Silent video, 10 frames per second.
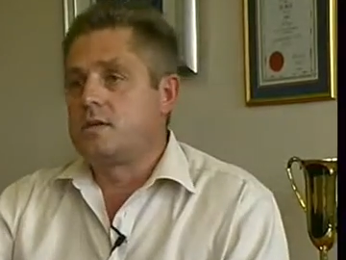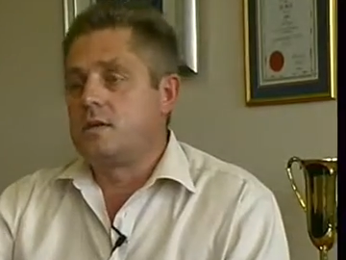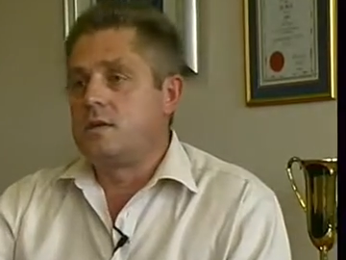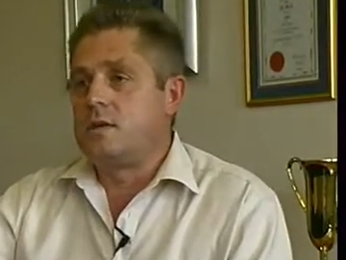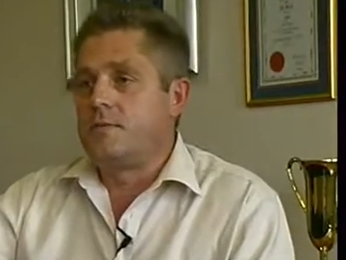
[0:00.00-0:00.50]

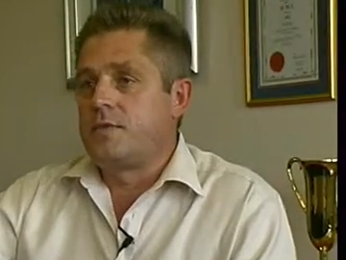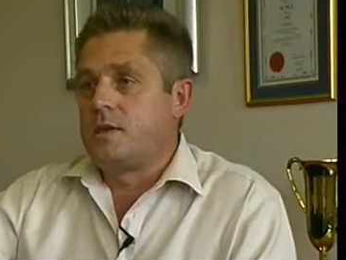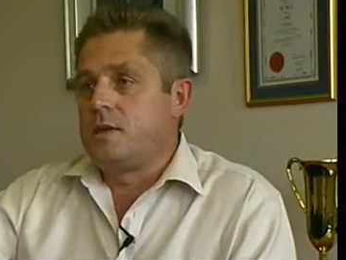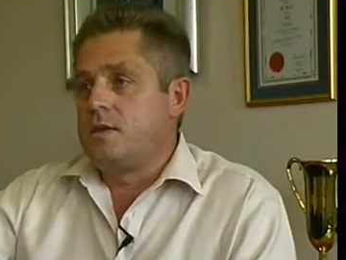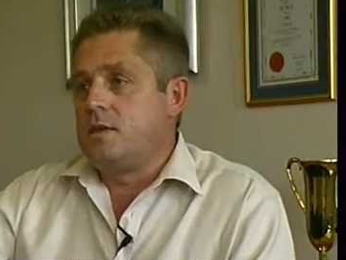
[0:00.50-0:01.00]
So the,
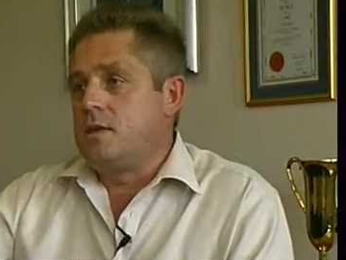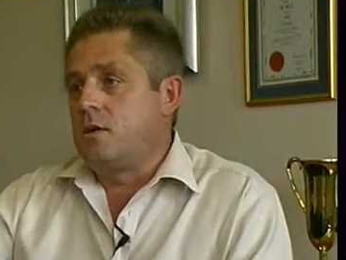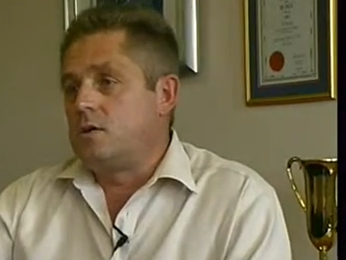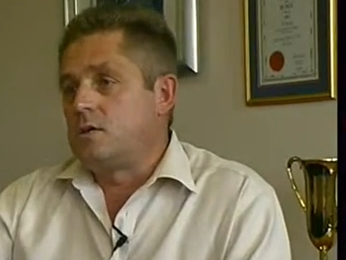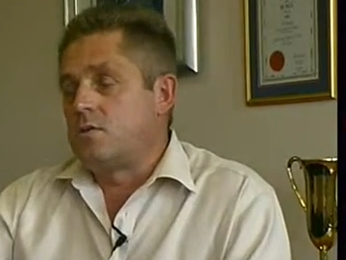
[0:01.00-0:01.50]
the
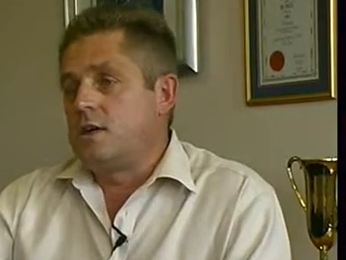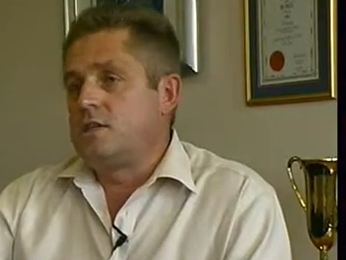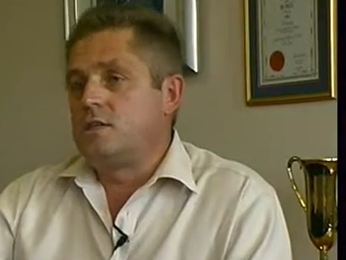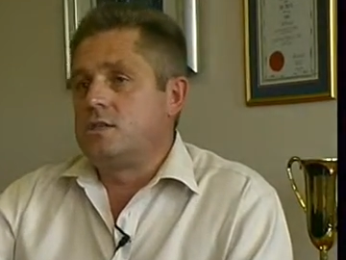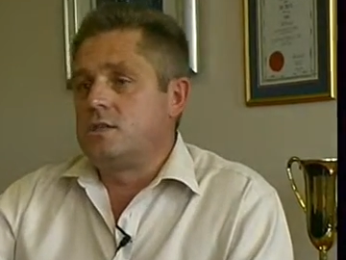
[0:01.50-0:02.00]

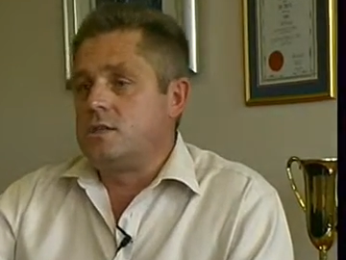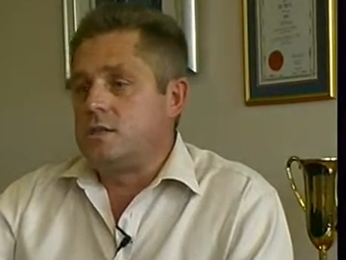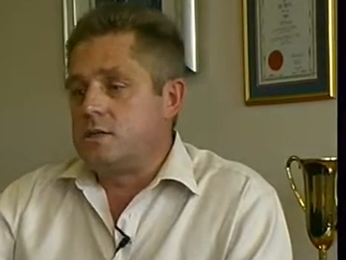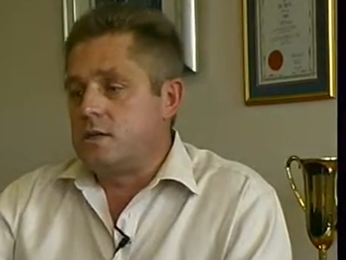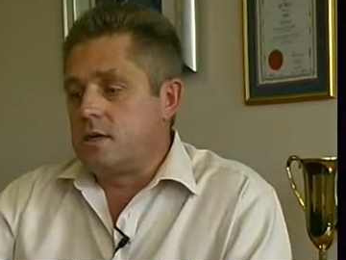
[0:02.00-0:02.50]
alterations
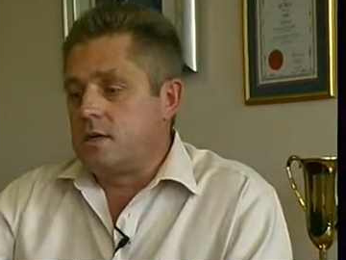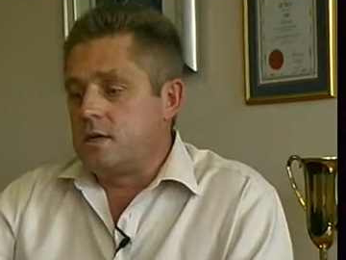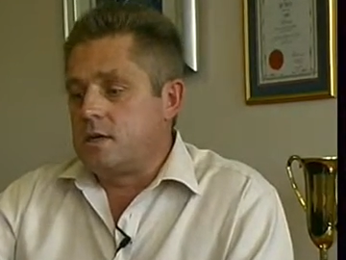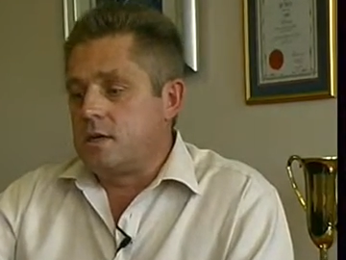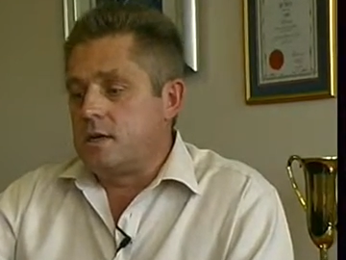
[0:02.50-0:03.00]
the, uh,
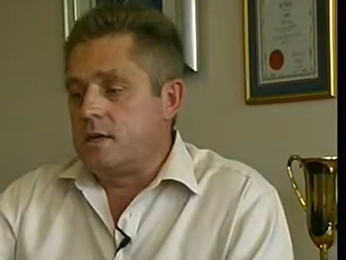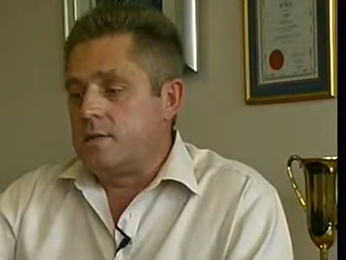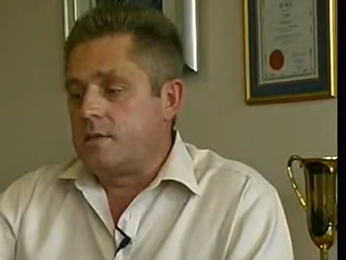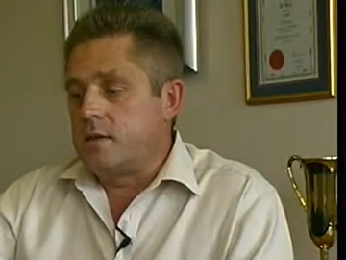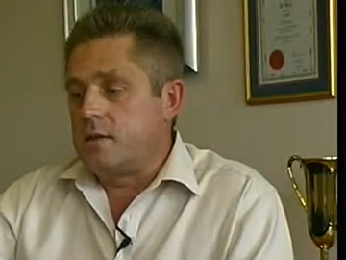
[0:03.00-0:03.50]
uh
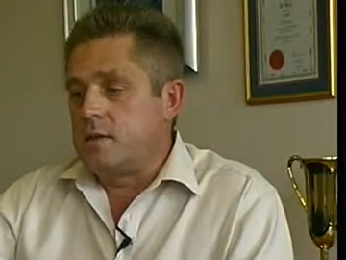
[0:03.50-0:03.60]
um,